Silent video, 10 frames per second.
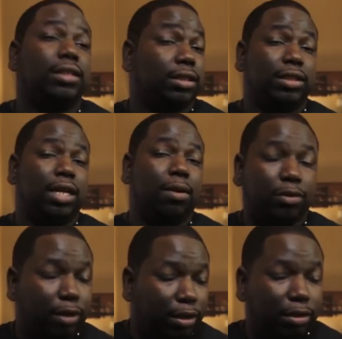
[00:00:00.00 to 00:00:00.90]
as I said I
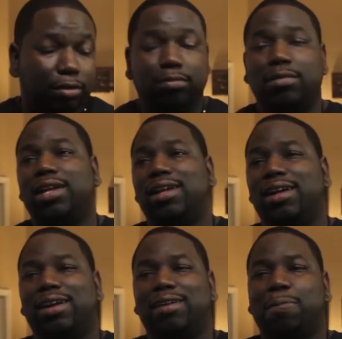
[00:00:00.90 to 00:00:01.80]
would try to do.
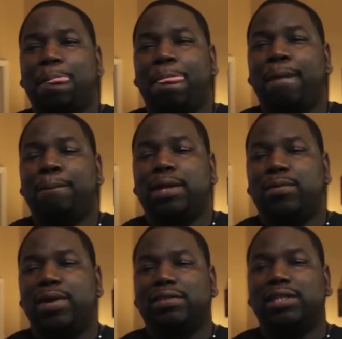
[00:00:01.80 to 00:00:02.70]

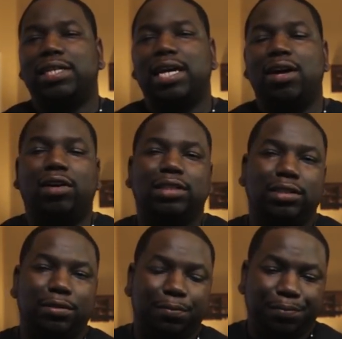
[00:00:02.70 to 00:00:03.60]
We have to look at
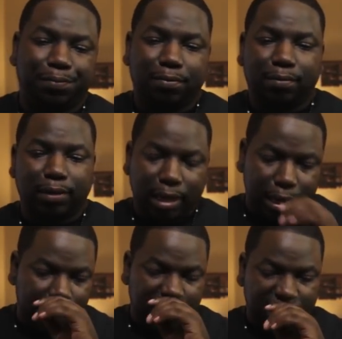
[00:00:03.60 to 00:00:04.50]
autism.
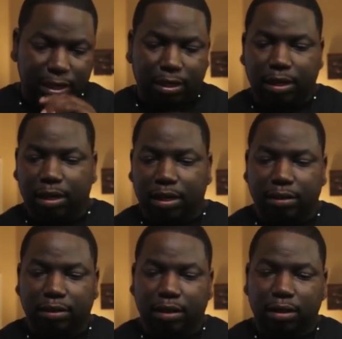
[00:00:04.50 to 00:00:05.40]
And,
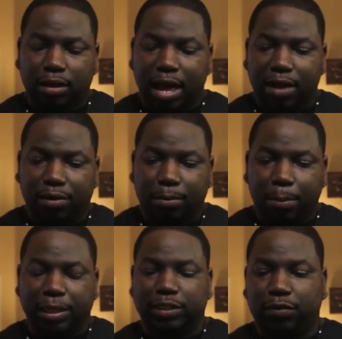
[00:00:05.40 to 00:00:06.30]
you know, I have
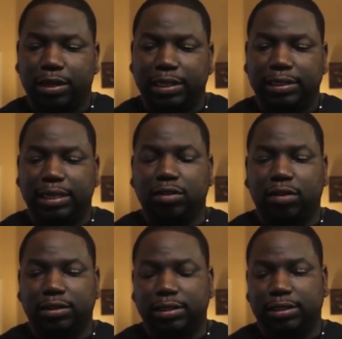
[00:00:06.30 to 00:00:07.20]
my best friend, his son is
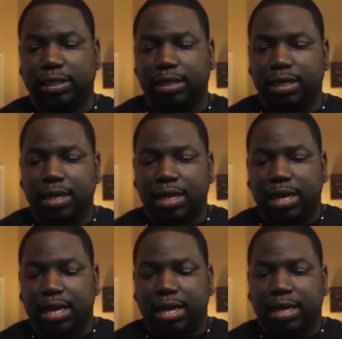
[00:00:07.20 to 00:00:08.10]
autistic.
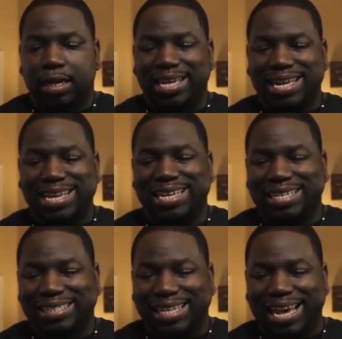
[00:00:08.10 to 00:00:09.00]
He
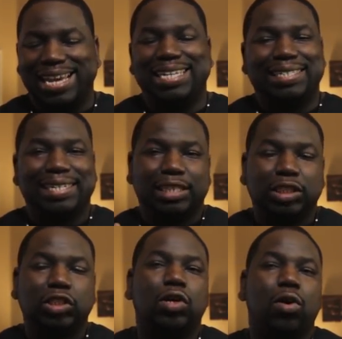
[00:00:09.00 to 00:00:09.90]
is aging
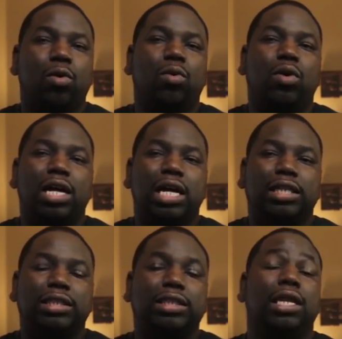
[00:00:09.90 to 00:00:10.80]
so
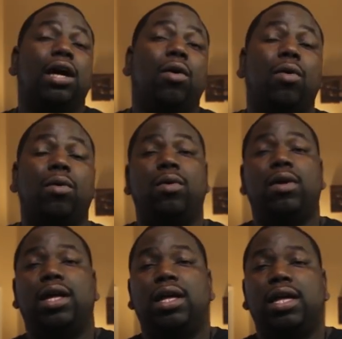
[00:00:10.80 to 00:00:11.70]

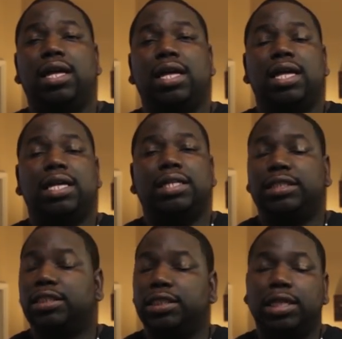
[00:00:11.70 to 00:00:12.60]

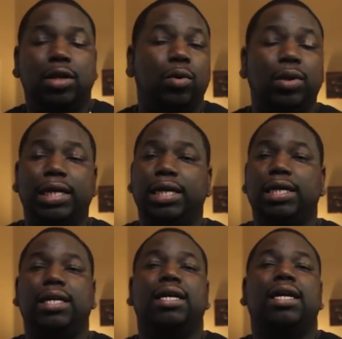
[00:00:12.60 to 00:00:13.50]
slowly.